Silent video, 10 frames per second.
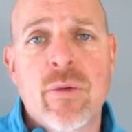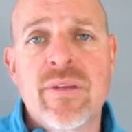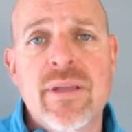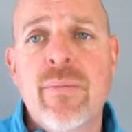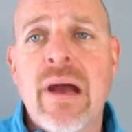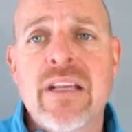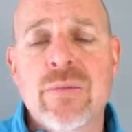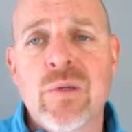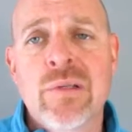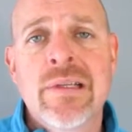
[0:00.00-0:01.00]
almost
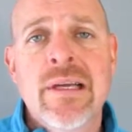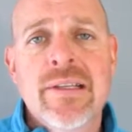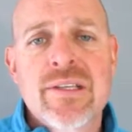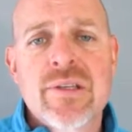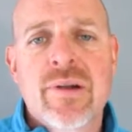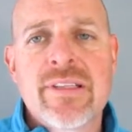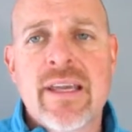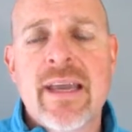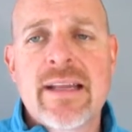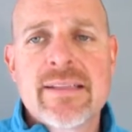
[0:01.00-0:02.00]
impossible to start to
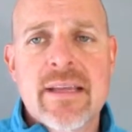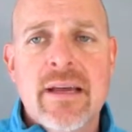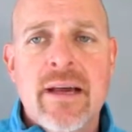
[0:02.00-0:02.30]
get